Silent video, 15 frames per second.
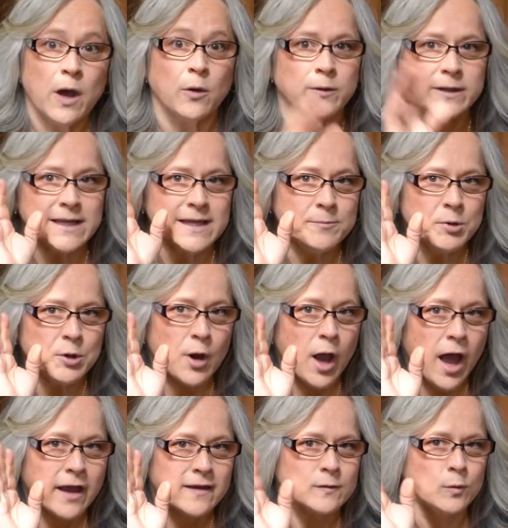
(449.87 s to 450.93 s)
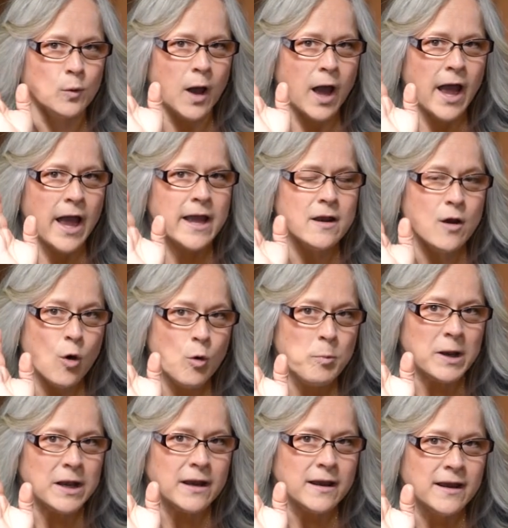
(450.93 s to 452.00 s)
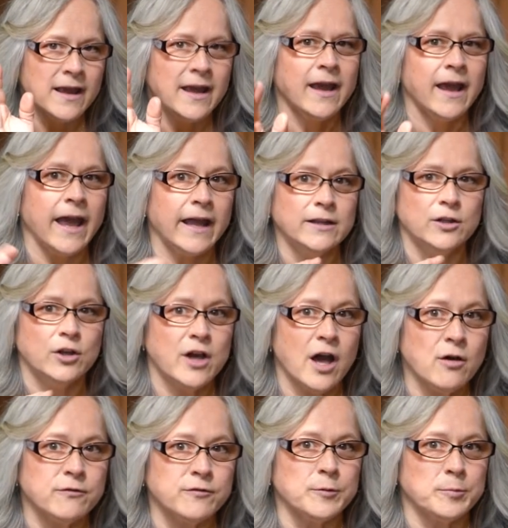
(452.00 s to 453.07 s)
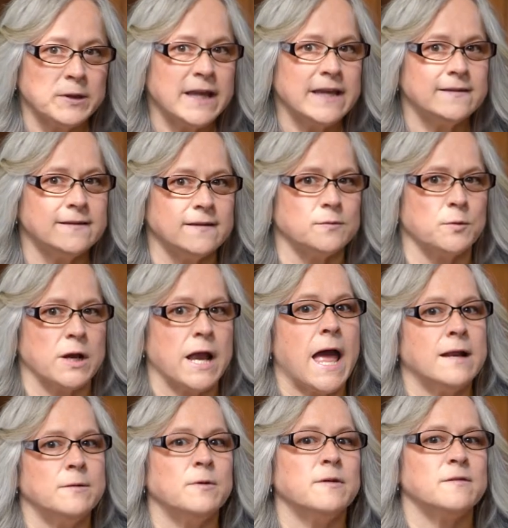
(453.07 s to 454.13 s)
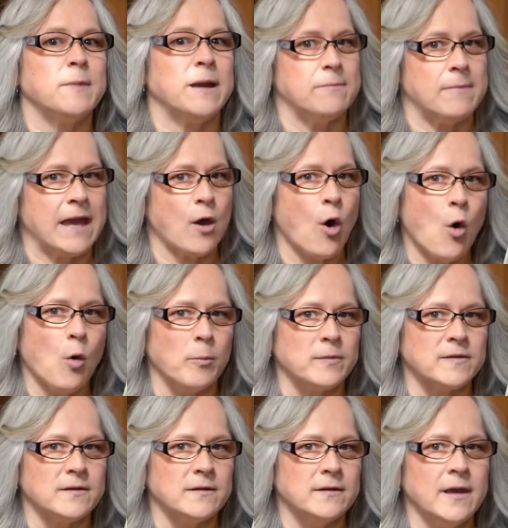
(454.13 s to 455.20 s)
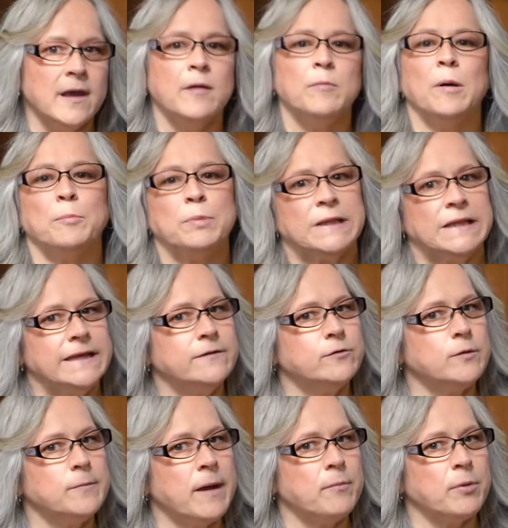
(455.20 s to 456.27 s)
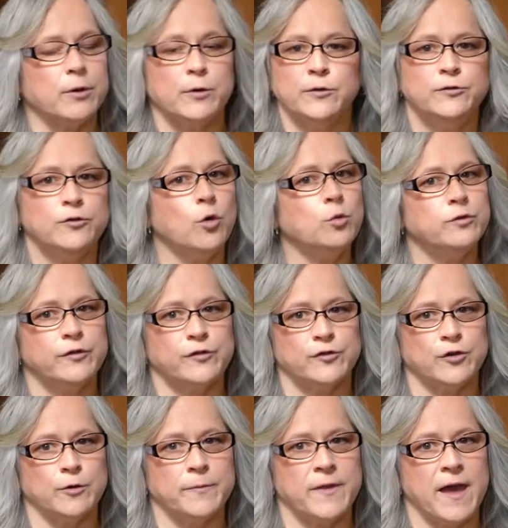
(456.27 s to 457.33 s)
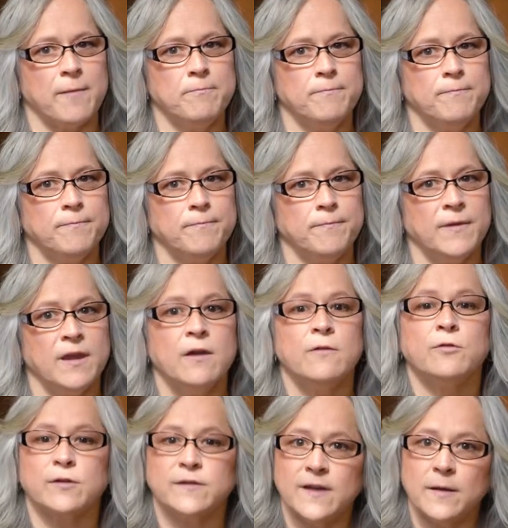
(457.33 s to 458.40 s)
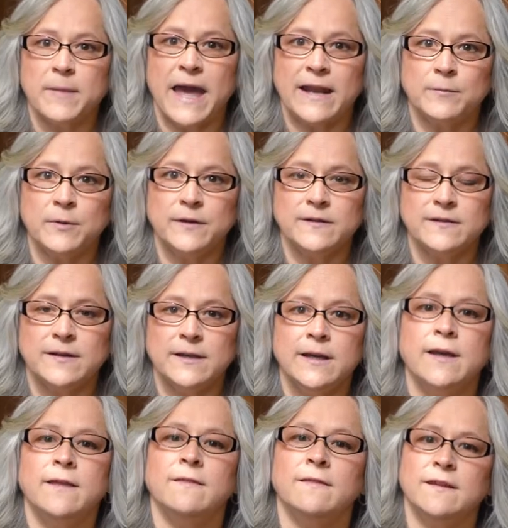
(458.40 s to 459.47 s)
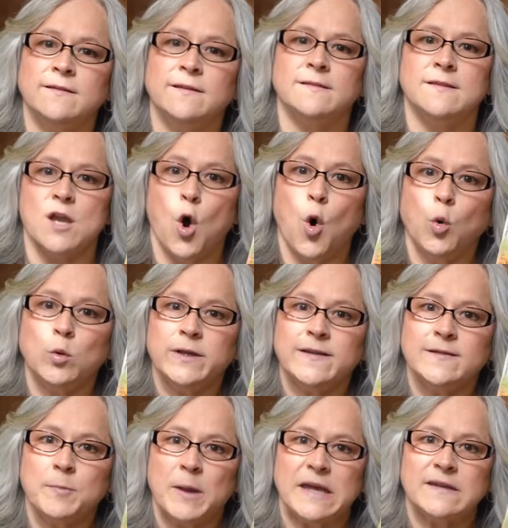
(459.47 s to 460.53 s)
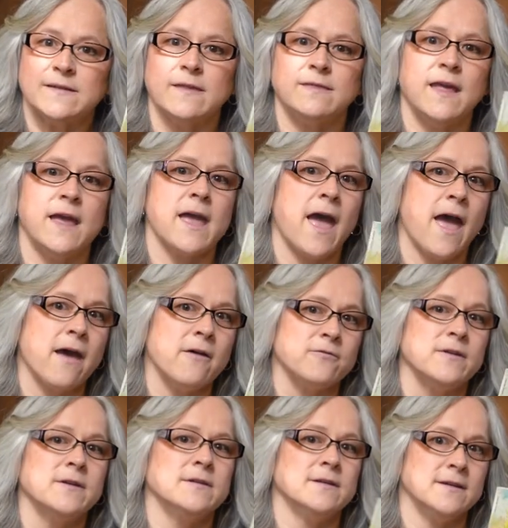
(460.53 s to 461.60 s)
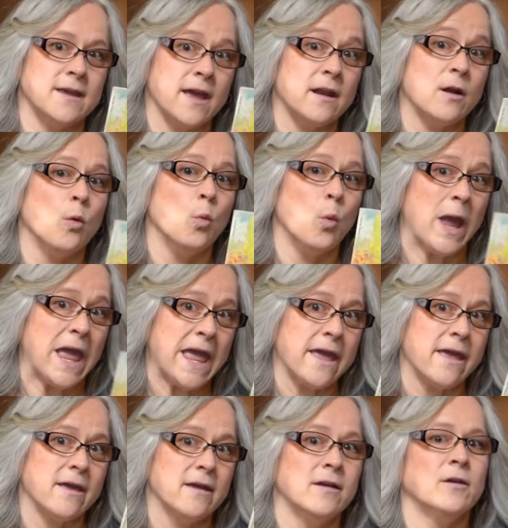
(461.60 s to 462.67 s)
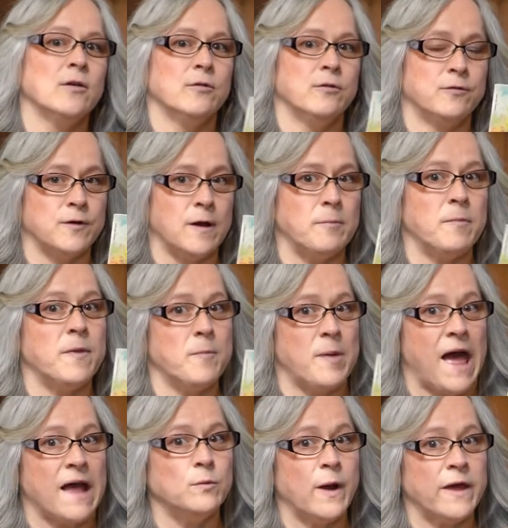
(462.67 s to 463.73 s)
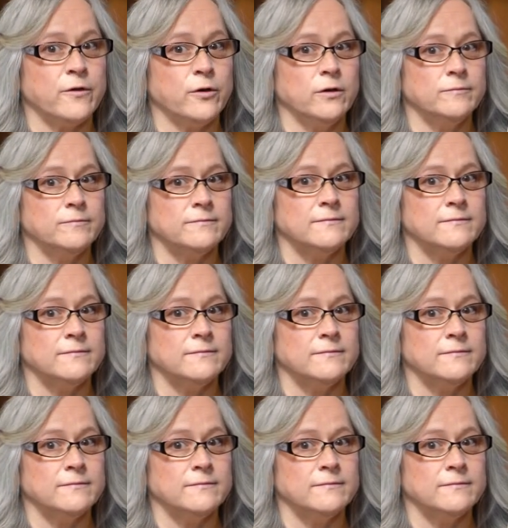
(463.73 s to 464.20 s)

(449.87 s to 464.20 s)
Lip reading: out, keep your eyes wide open and look out for places where animals might make homes. But please remember, don't disturb them. For some animals, this is the only space that they have to get away from the bad weather